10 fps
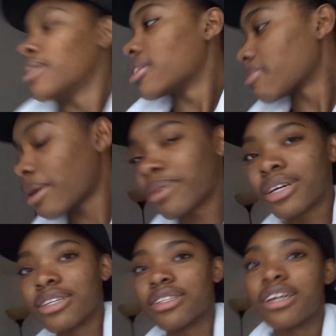It's probably
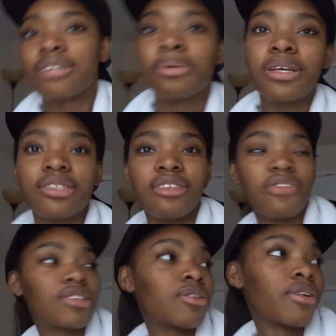because it takes place in the
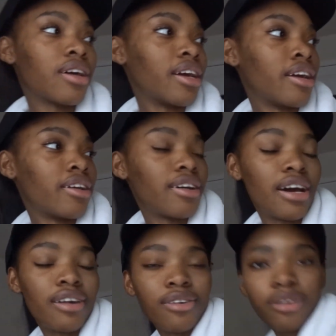Victorian era.
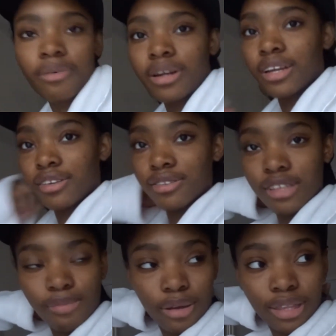I don't know what it is
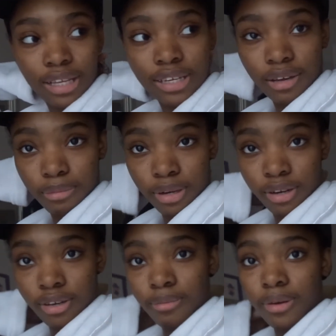about that time
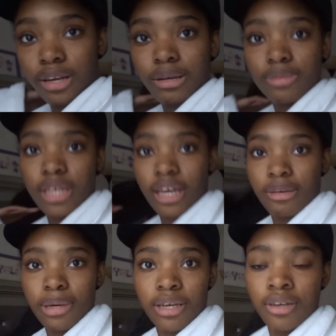period when it comes to
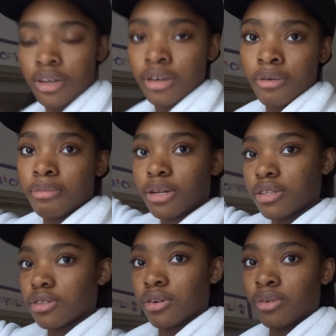anime, but
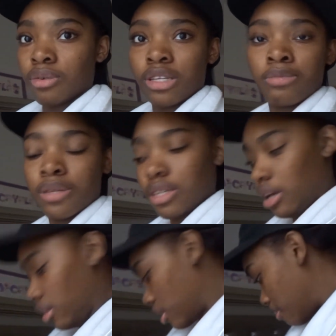it's always been
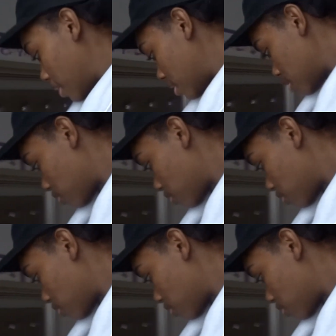done the best.